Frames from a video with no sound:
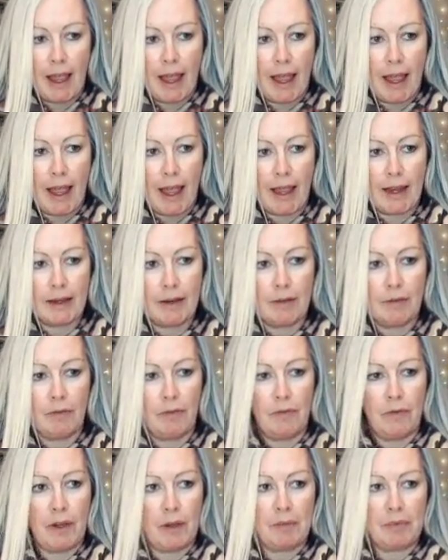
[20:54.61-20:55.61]
and
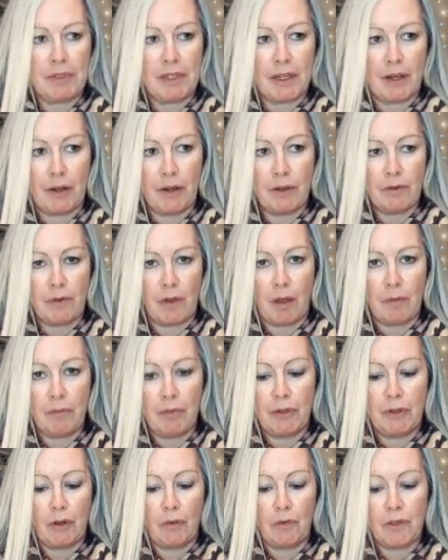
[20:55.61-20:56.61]
flipped it over and
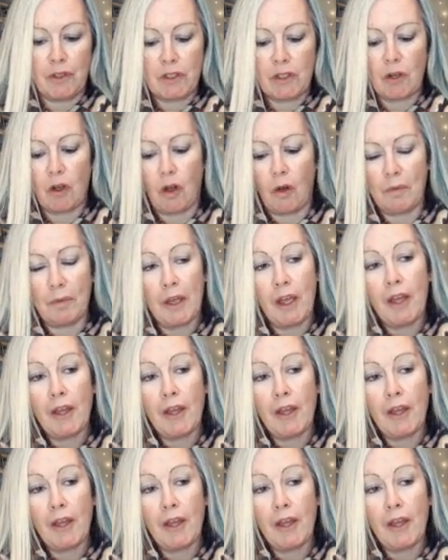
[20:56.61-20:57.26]
put it on the top,